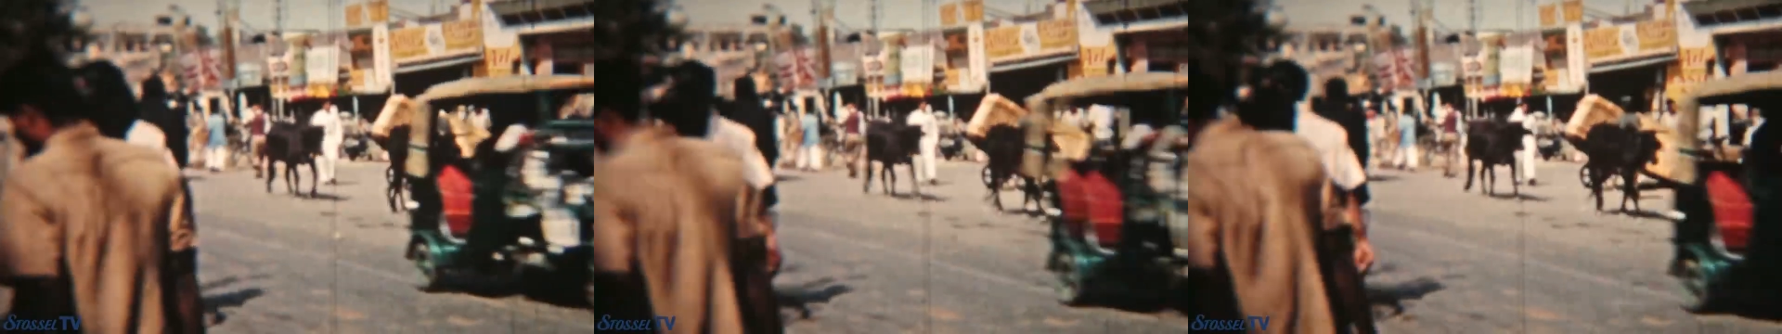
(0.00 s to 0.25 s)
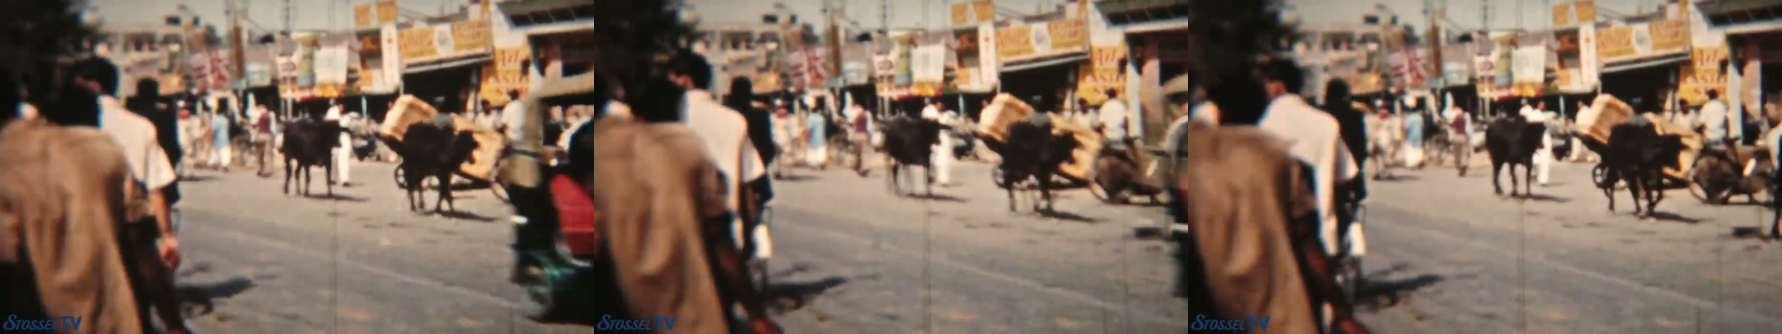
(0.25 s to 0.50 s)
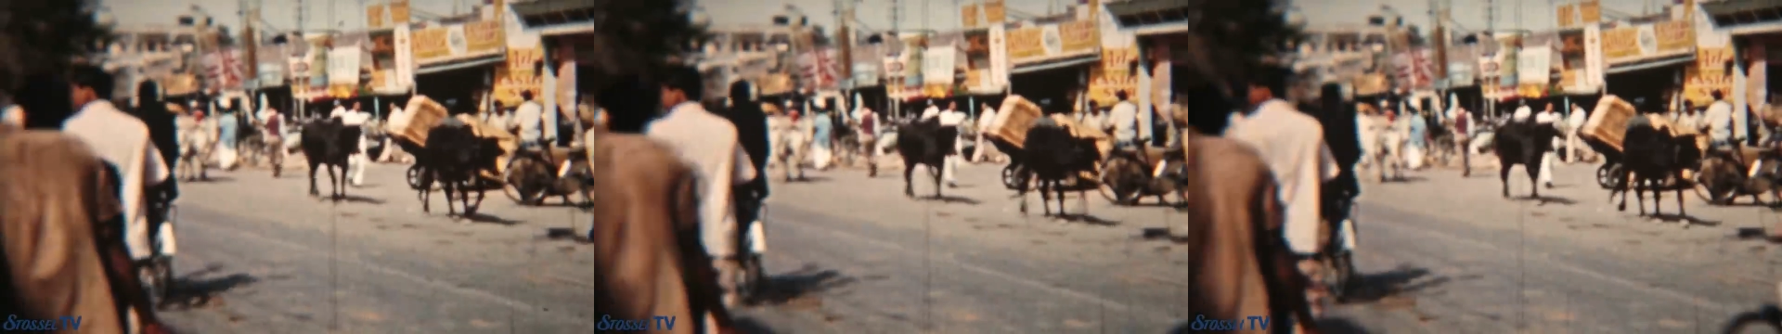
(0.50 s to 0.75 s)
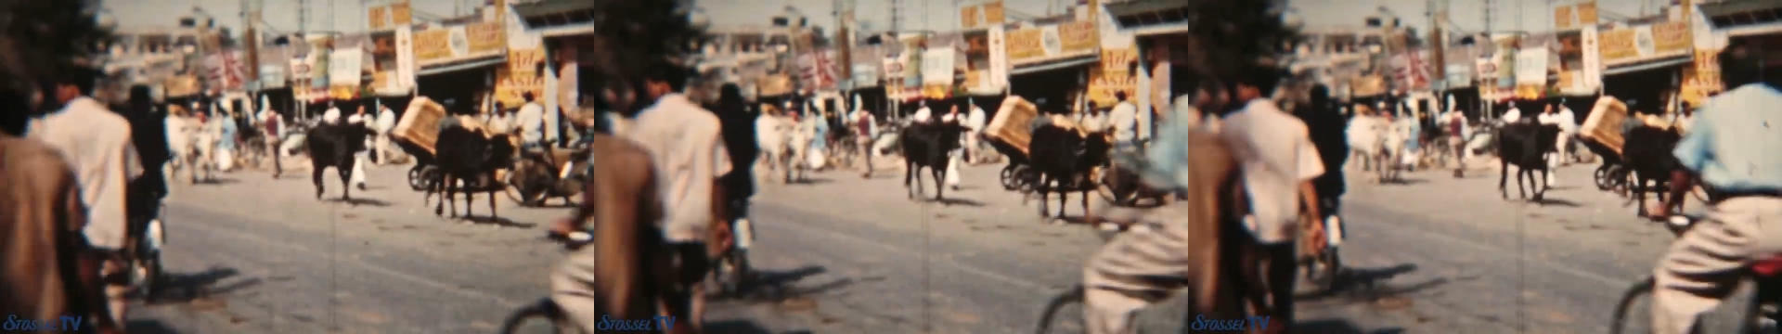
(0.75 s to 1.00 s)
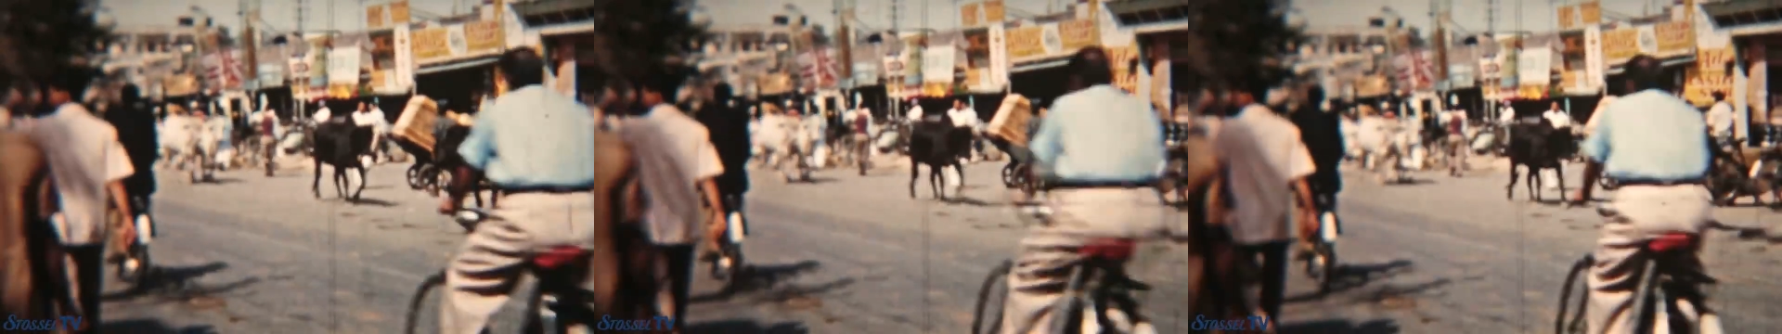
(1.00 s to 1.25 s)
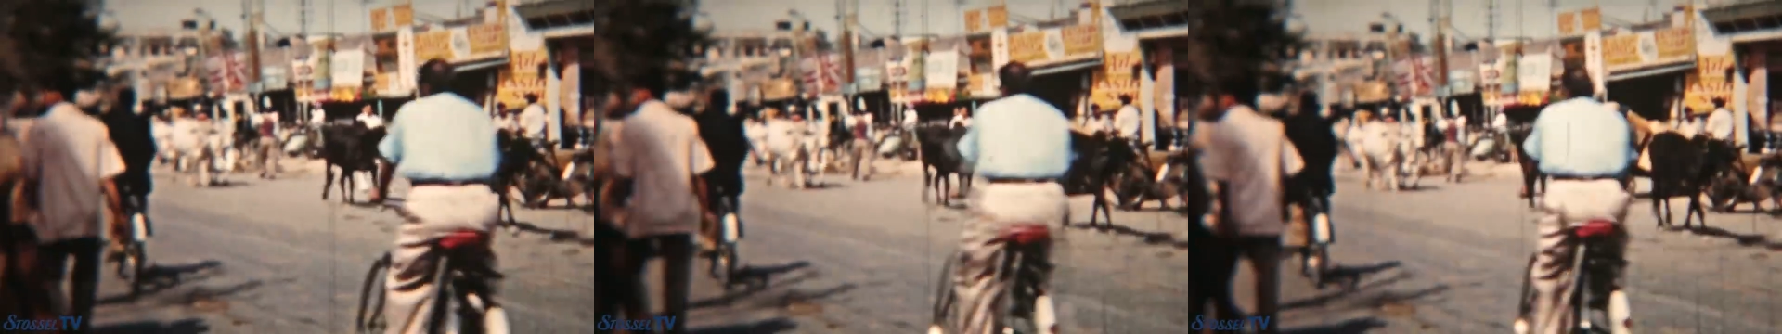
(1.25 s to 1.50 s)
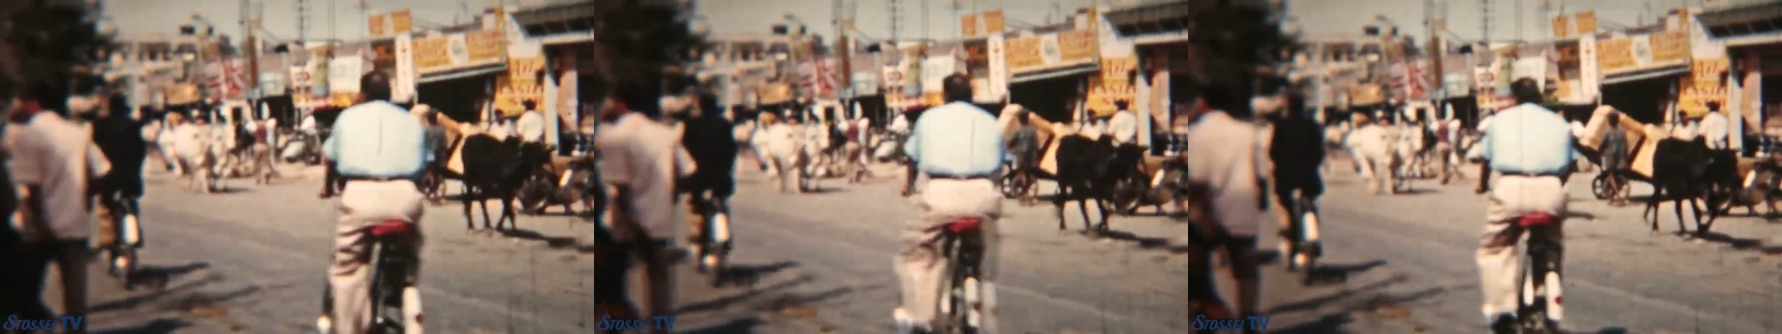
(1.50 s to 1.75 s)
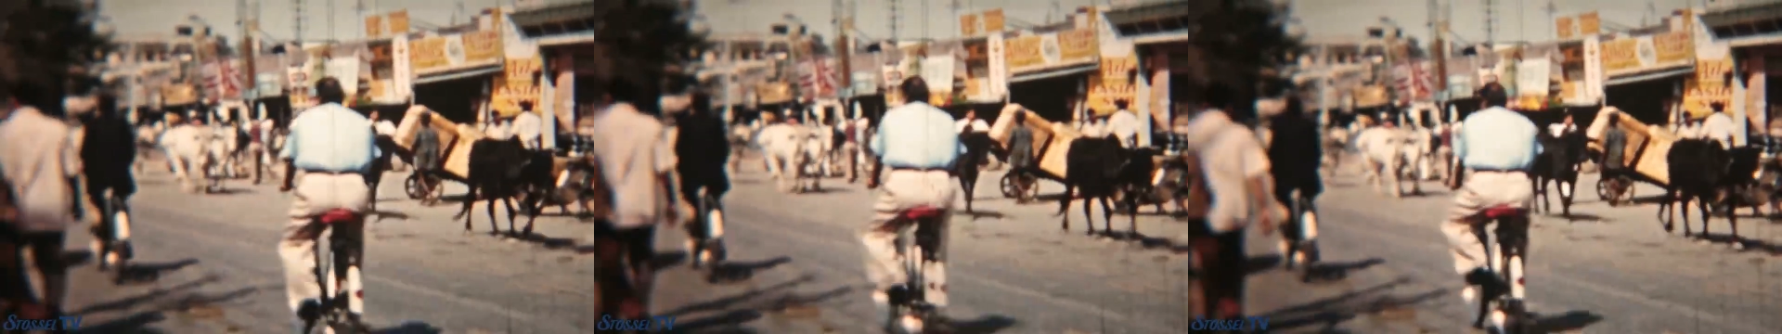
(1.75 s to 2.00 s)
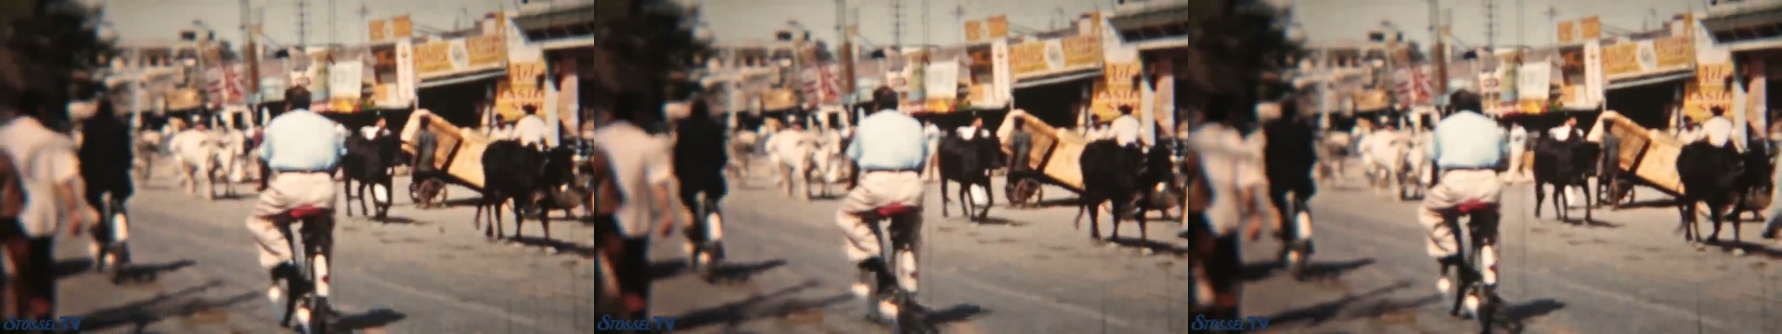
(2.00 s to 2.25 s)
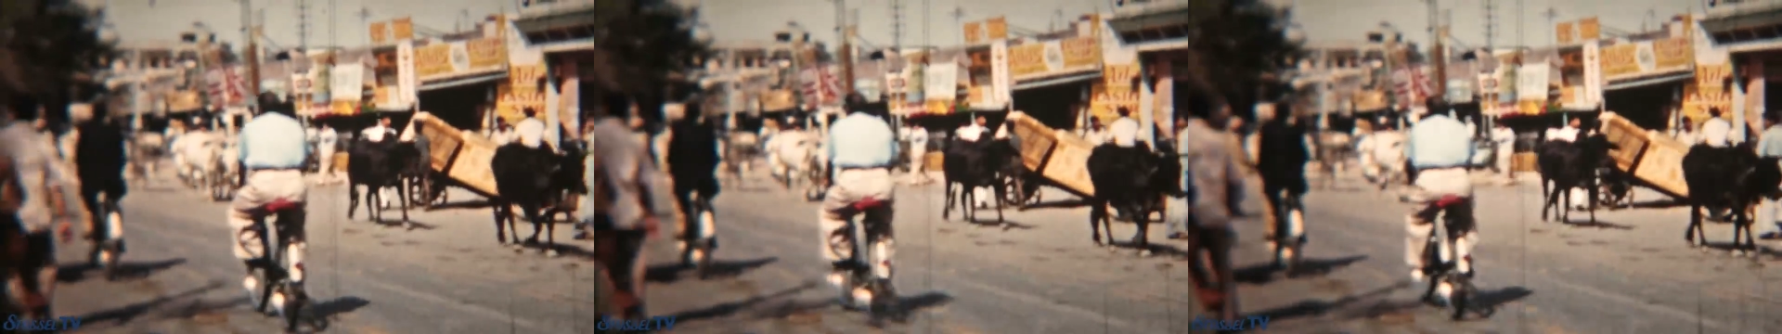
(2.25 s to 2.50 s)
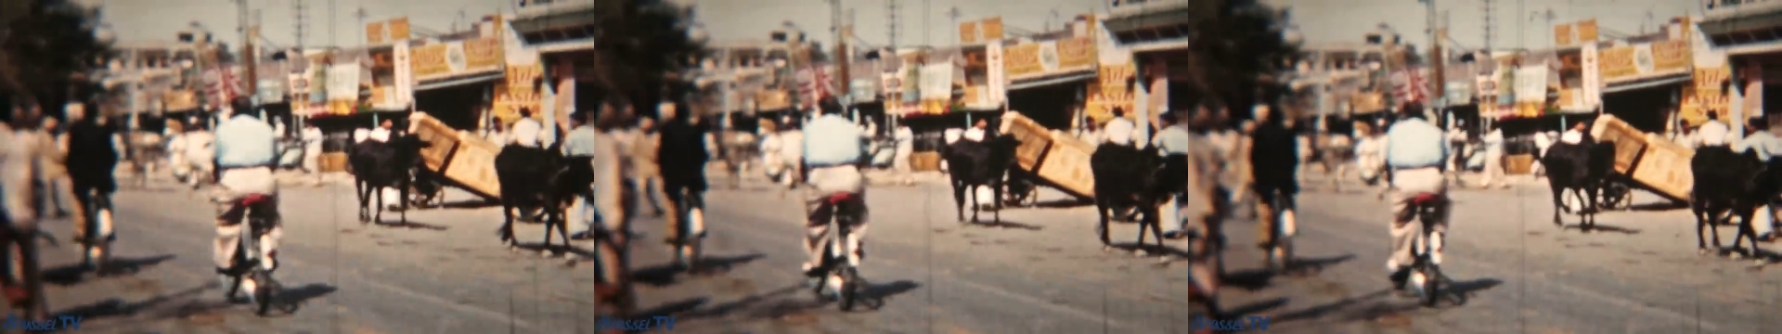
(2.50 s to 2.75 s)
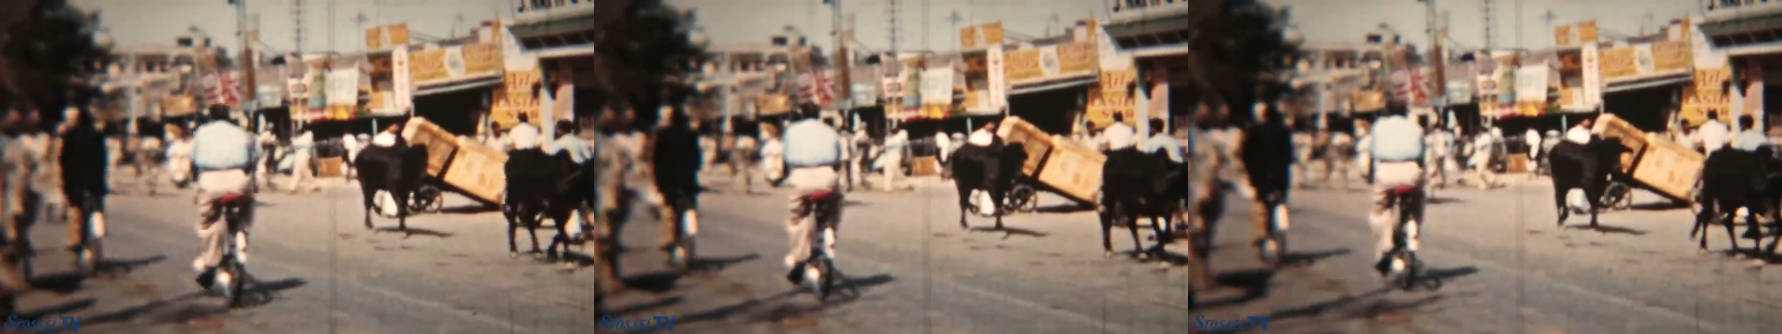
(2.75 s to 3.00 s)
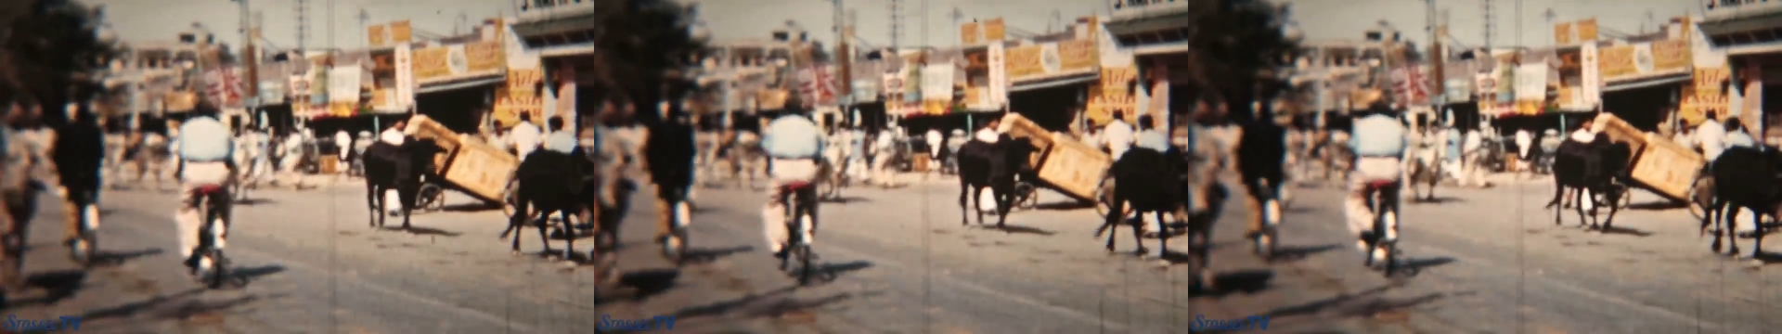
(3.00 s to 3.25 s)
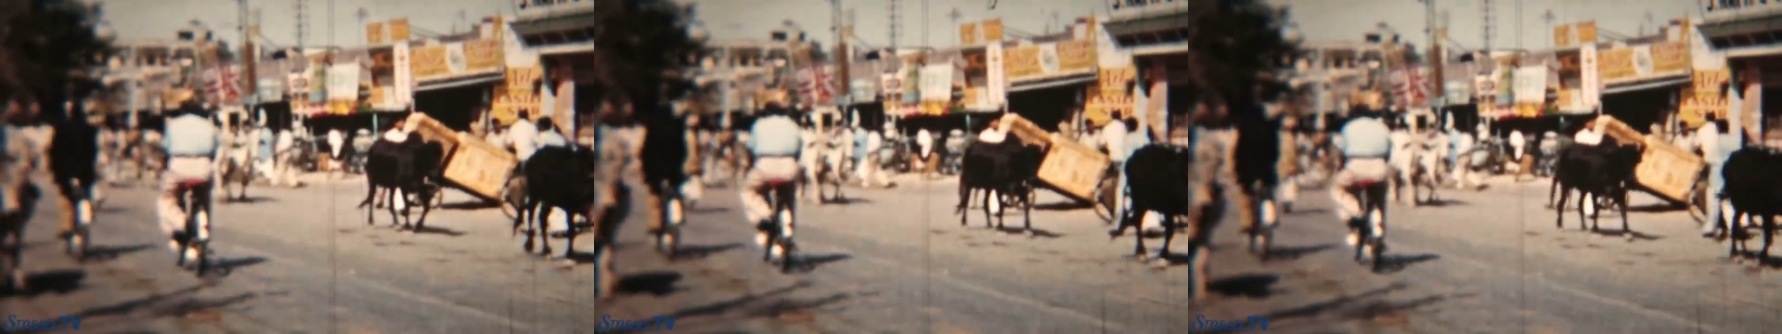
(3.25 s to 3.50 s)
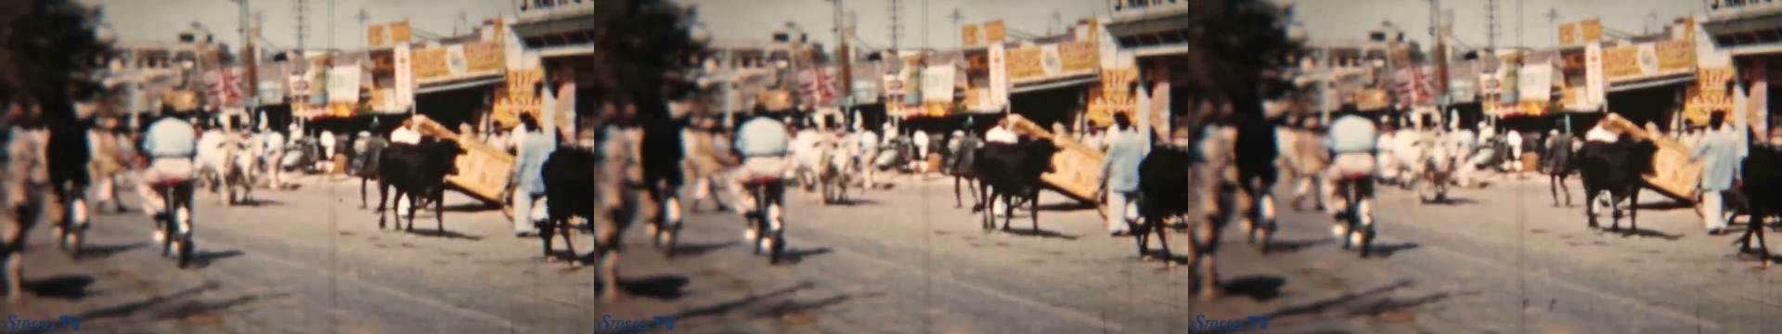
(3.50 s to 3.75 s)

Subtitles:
Nobody's mouth can be seen.